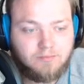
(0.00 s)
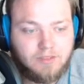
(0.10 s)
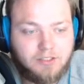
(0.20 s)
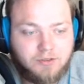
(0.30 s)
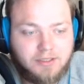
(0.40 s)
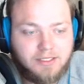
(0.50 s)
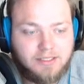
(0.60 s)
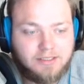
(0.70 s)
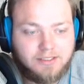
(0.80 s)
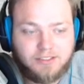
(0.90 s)
The only thing
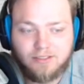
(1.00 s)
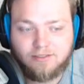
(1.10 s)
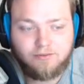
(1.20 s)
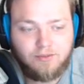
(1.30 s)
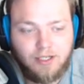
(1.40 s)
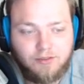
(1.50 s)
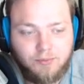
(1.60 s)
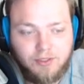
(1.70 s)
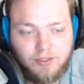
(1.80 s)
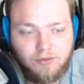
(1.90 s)
is, it's just
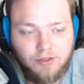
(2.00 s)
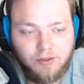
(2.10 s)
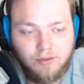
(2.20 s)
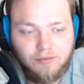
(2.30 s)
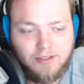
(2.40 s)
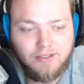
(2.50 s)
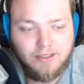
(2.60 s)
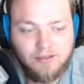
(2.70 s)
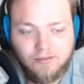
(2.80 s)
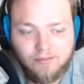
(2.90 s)
we don't know if he's
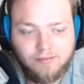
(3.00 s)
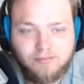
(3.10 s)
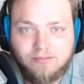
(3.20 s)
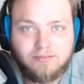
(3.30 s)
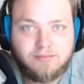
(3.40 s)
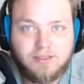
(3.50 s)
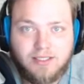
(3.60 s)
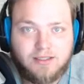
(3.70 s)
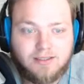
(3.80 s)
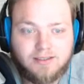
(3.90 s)
gonna
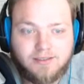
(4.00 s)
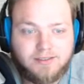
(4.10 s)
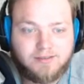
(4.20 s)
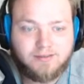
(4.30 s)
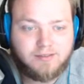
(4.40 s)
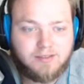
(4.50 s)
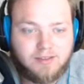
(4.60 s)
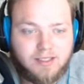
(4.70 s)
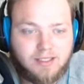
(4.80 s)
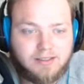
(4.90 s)
get
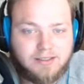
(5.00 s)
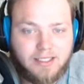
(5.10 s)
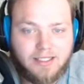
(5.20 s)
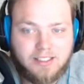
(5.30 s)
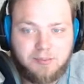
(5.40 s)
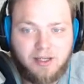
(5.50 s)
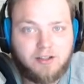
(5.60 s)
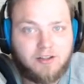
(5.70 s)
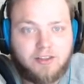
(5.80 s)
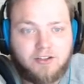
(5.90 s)
that second spot
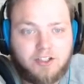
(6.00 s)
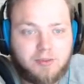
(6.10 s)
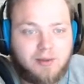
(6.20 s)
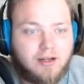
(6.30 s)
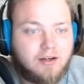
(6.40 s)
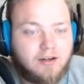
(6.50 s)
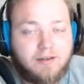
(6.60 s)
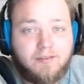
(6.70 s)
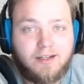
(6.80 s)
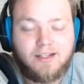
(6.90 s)
or the third spot or
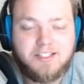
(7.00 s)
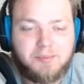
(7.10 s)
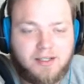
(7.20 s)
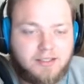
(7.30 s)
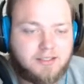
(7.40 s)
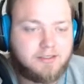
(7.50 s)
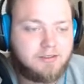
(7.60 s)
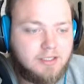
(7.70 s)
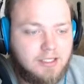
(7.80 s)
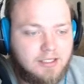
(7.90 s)
even any spot. So,
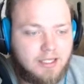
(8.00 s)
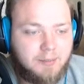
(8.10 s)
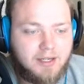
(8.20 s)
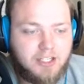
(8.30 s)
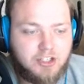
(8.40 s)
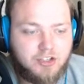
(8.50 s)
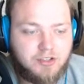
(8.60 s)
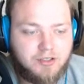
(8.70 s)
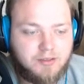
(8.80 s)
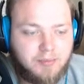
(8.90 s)
I mean, he
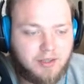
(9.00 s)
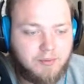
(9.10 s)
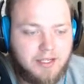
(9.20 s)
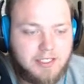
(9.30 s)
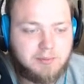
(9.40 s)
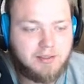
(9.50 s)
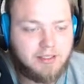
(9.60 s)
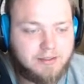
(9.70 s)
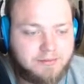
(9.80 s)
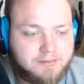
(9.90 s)
should by the way he's playing.